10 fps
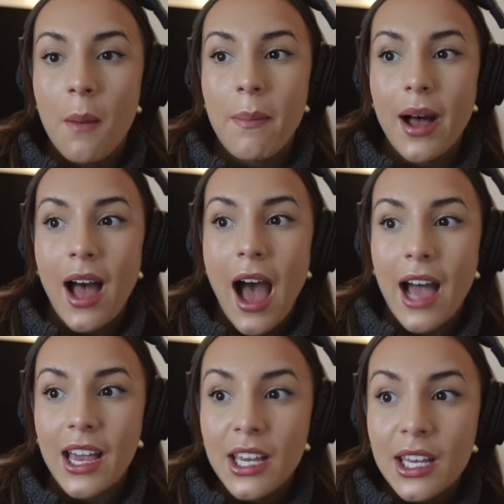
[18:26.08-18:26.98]
But
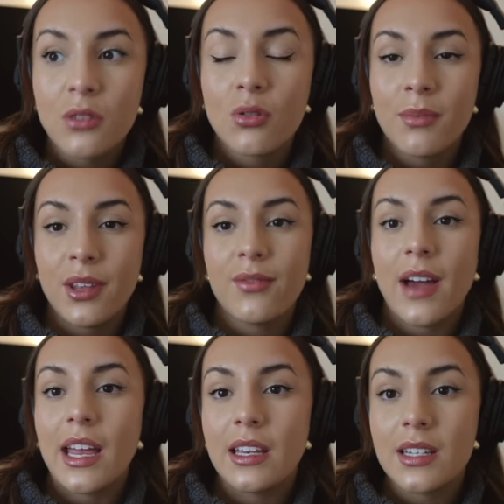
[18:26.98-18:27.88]
I normally
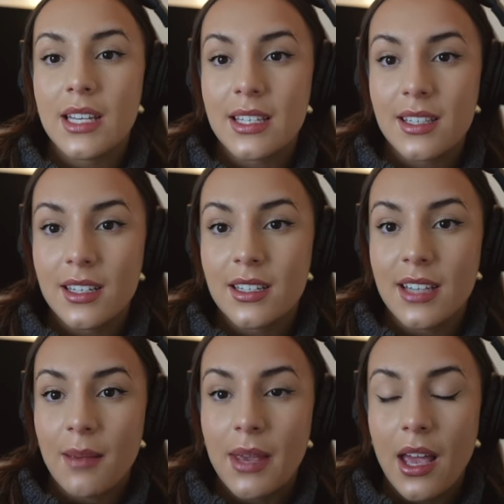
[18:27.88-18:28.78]
find it's gonna
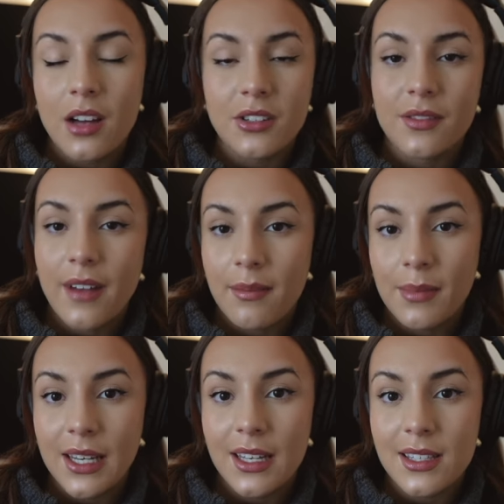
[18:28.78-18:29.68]
take me under five
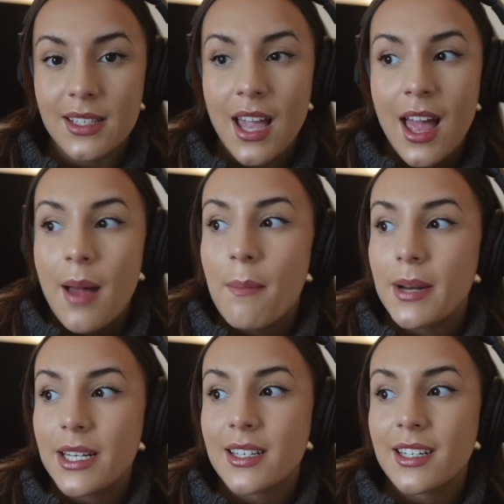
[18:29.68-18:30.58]
minutes,
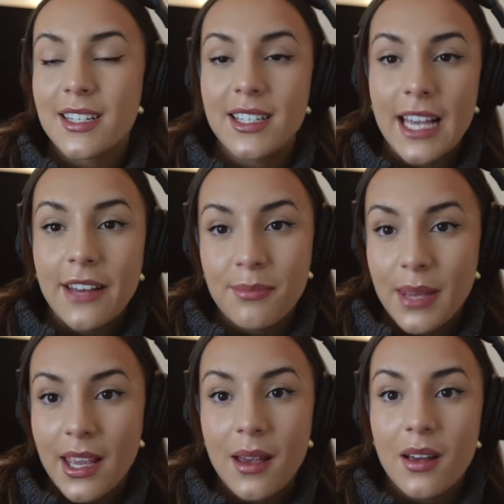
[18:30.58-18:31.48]
but it's gonna save
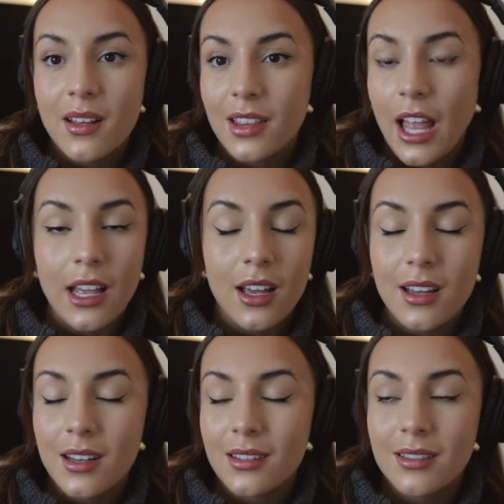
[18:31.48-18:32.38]
me like
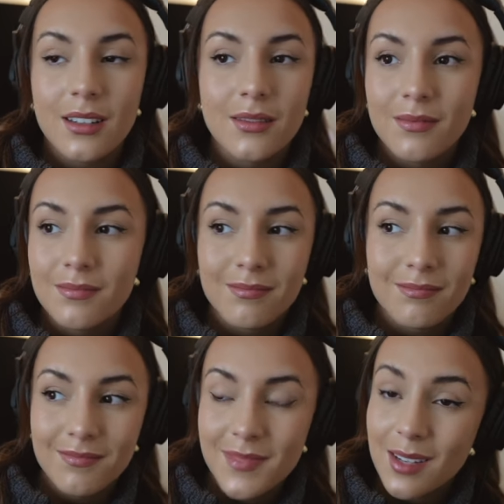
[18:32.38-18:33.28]

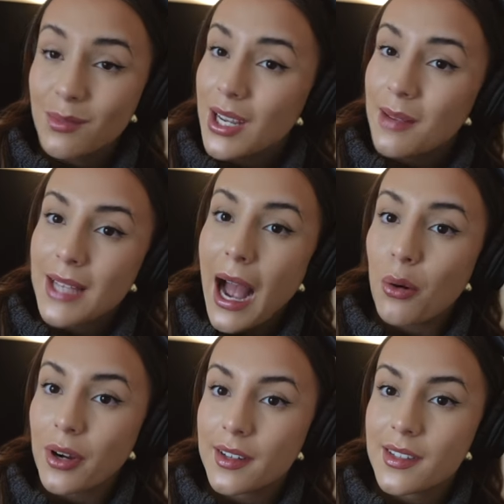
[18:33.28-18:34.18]
sometimes
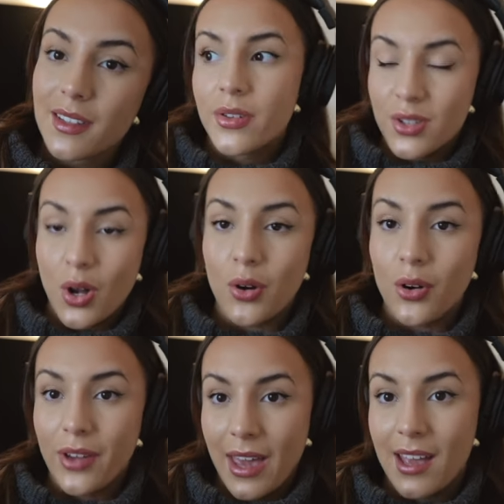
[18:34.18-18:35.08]
hours. So,
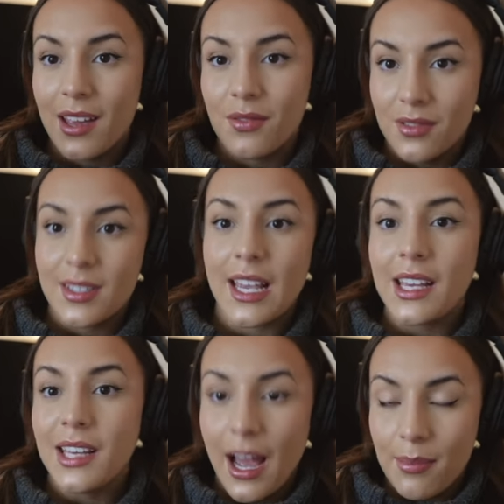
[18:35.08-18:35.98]
okay, if you
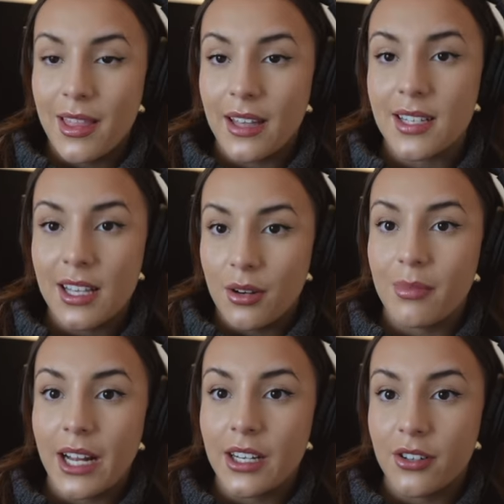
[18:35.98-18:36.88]
say hypothetically you're
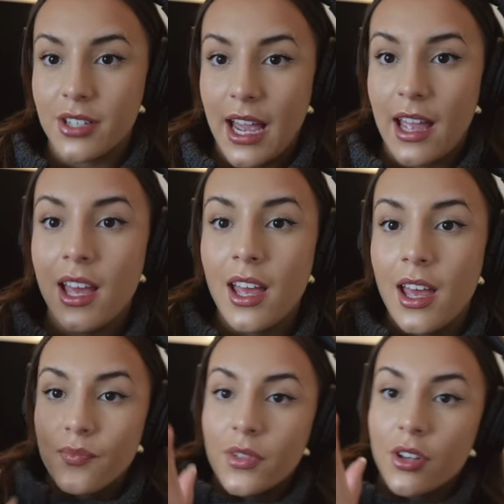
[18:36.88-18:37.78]
planning your day,
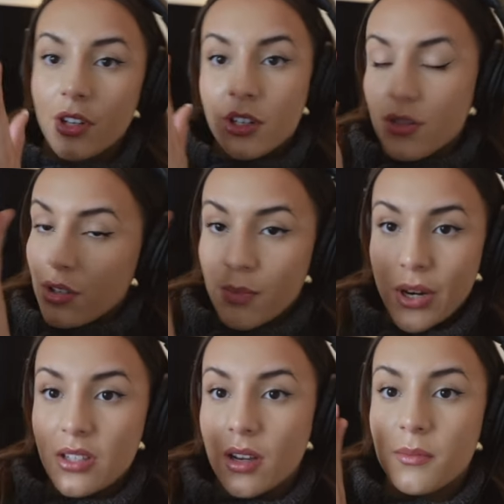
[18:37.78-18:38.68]
you're gonna do your
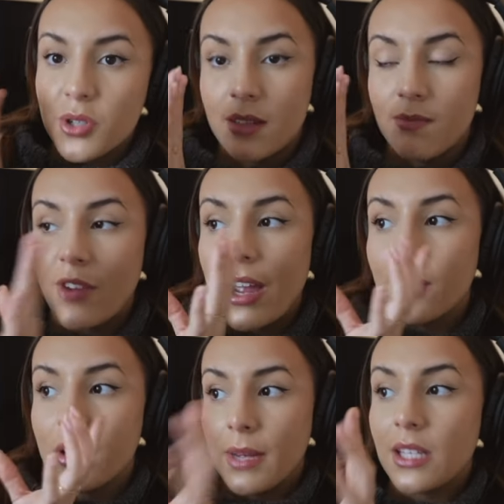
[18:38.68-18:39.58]
brain dump, sure, right? All
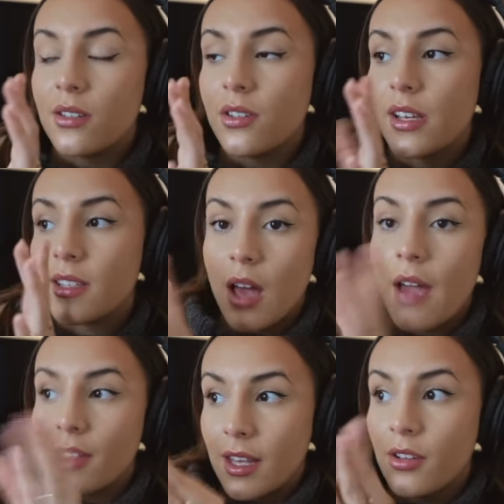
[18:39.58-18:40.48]
your main to do list,
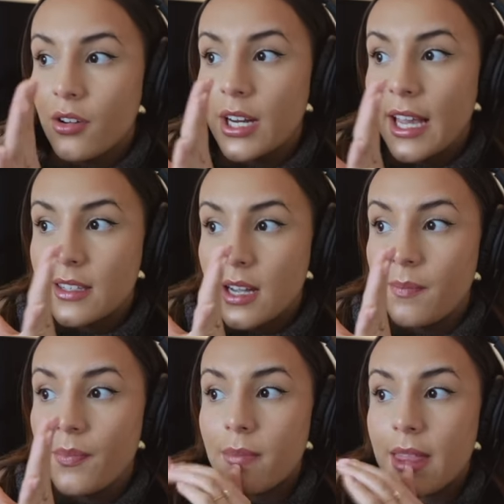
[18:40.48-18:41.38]
everything you gotta get
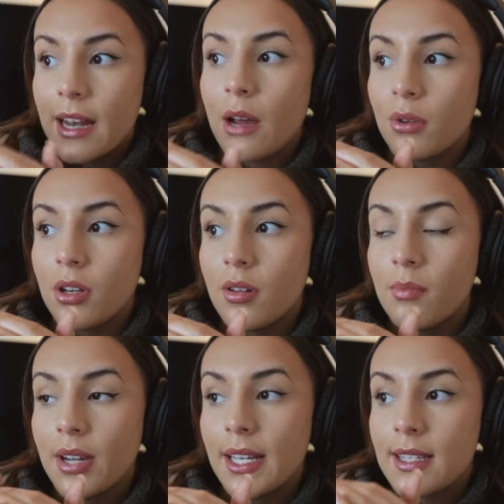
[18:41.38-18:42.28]
done. But then I want you to
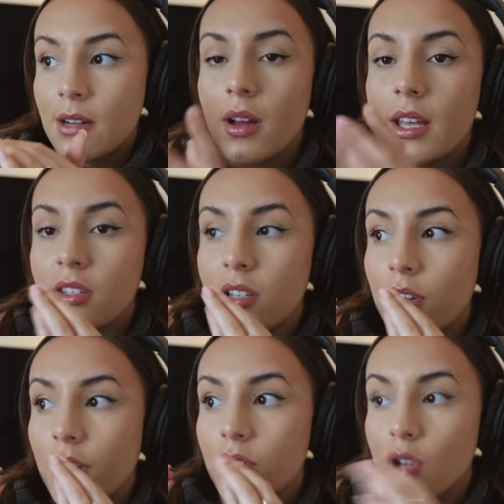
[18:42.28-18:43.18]
break it down into
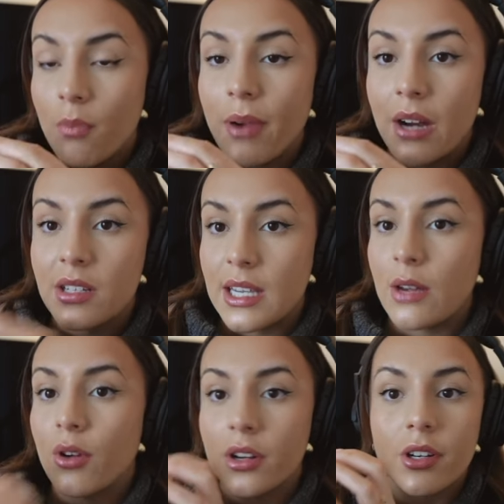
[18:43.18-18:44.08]
your top priority
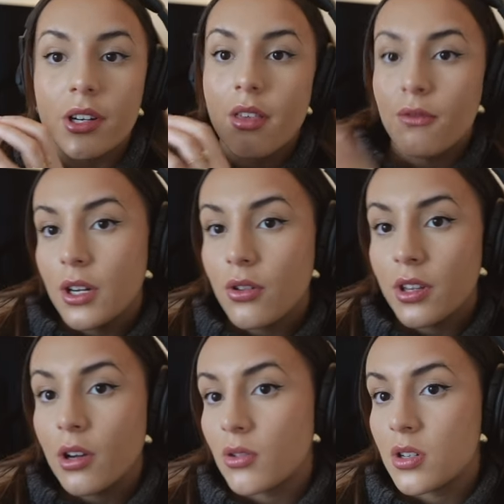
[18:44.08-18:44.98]
or your three
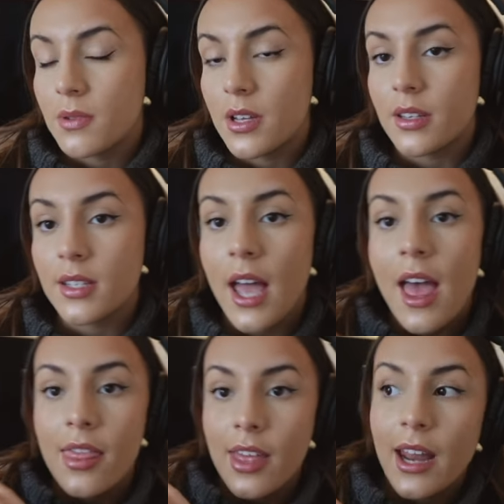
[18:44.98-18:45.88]
non negotiables.
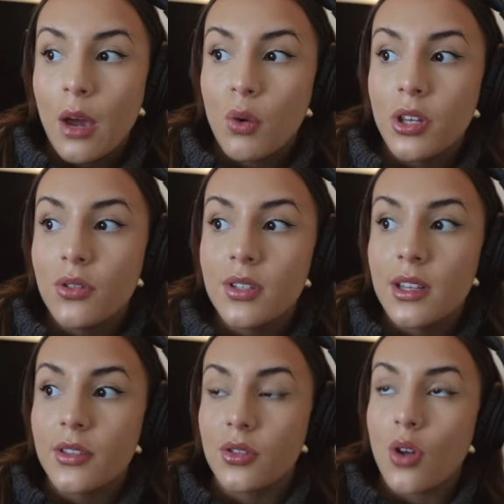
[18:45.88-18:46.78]
Then I want you
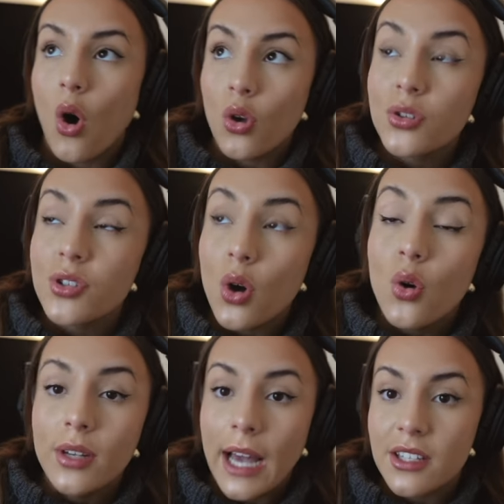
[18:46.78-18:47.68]
to
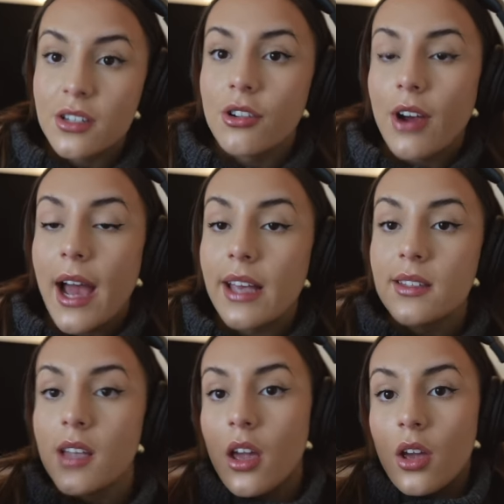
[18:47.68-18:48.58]
also
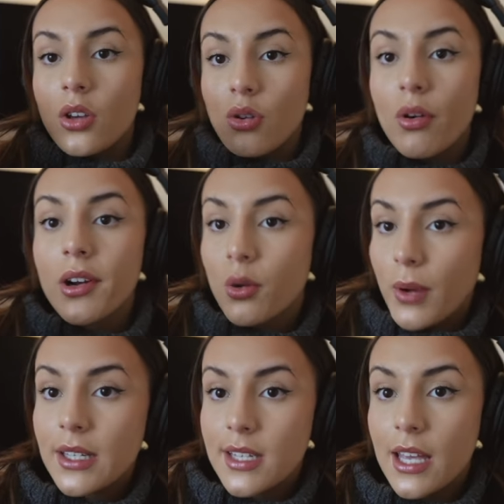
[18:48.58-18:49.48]
categorize your
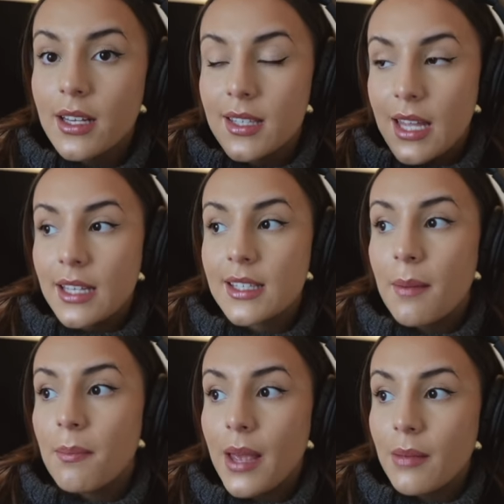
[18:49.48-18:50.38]
quick ticks, things
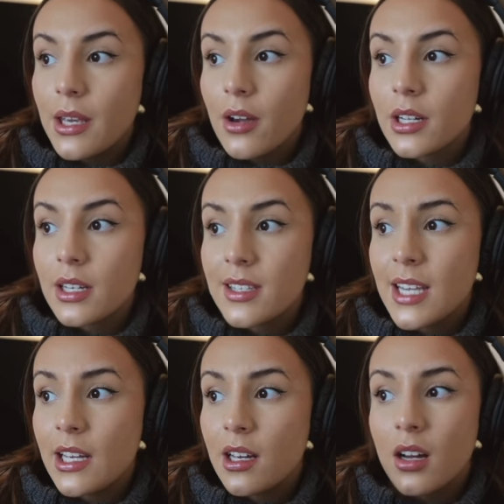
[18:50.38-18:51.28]
that maybe are gonna
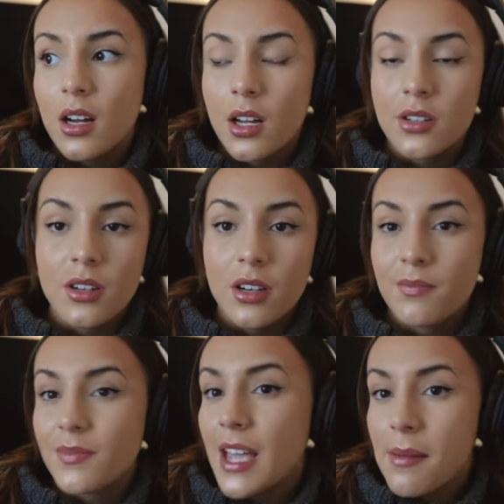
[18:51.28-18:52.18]
take under
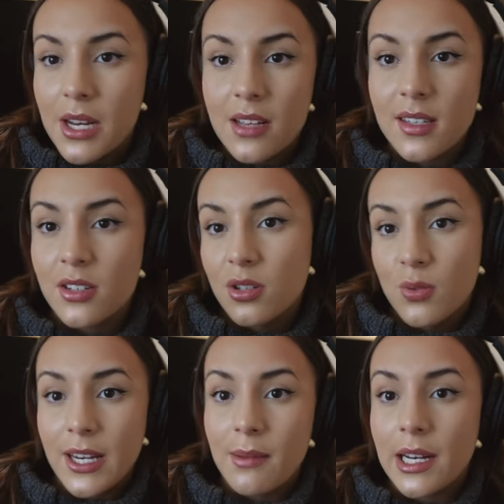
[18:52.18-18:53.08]
10 minutes, under
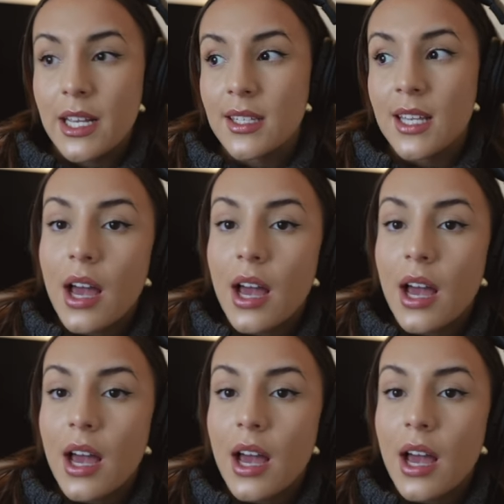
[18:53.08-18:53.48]
20 minutes.